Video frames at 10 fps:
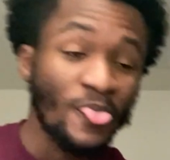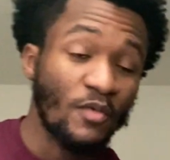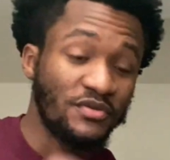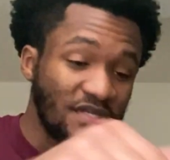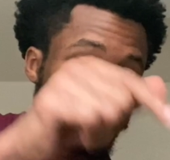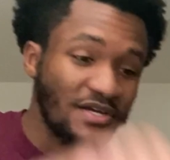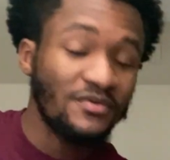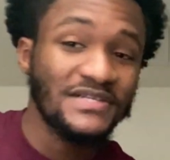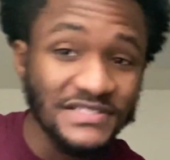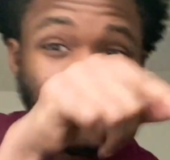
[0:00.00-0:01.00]
With this
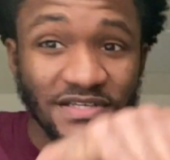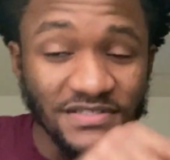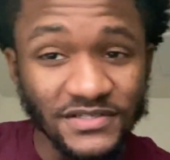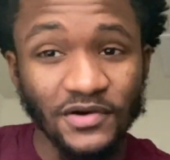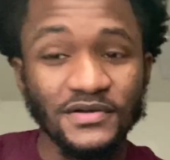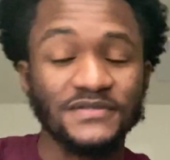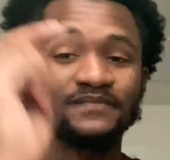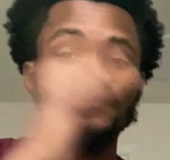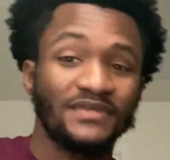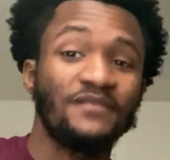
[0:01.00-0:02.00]
joint, this is this song.
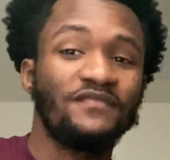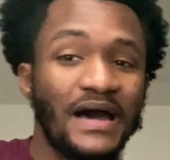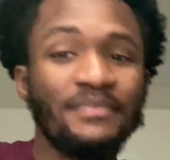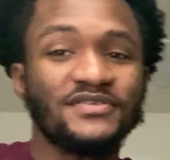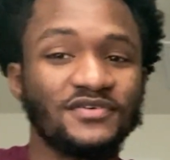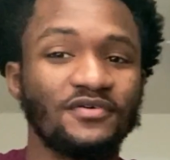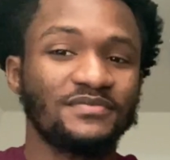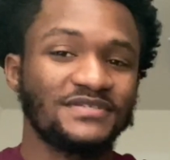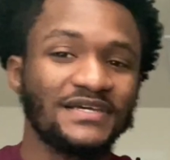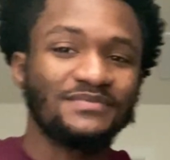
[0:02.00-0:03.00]
I'm vibing song.
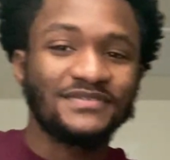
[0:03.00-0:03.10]
I'm saying. I'm,